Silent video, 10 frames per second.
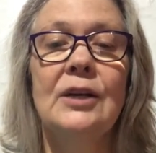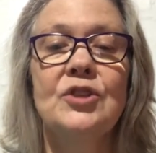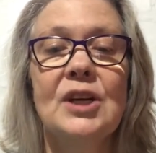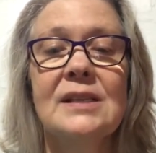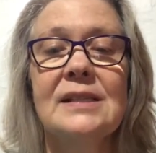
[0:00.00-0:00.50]

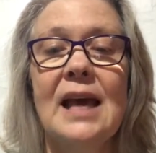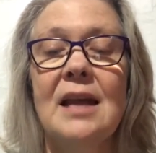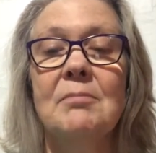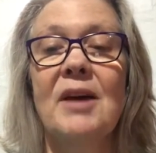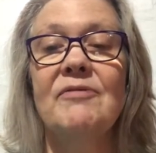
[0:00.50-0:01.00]
Just
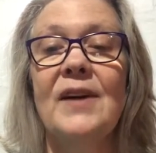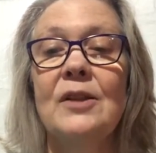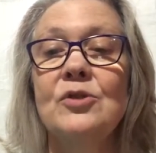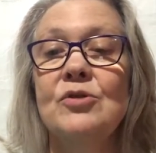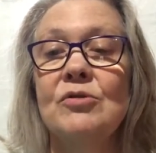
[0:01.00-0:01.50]
then, my
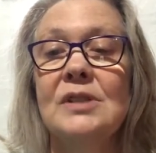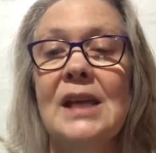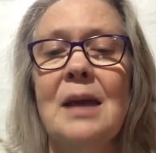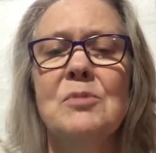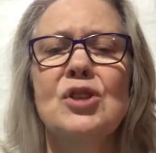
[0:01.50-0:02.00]
fellow students
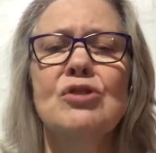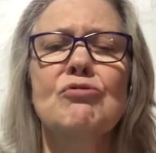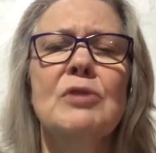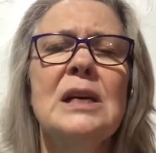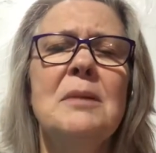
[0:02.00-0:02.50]
came
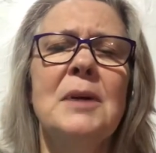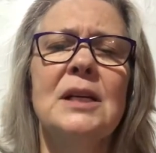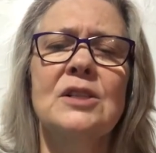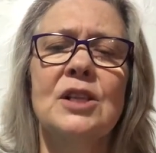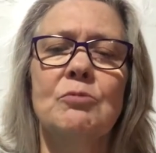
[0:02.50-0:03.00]
streaming
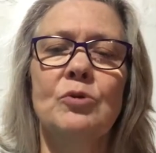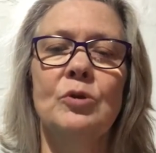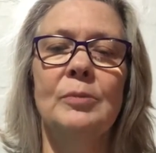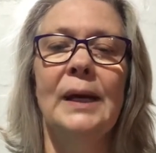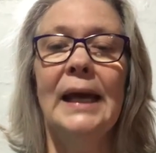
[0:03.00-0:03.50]
into the
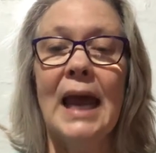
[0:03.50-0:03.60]
room,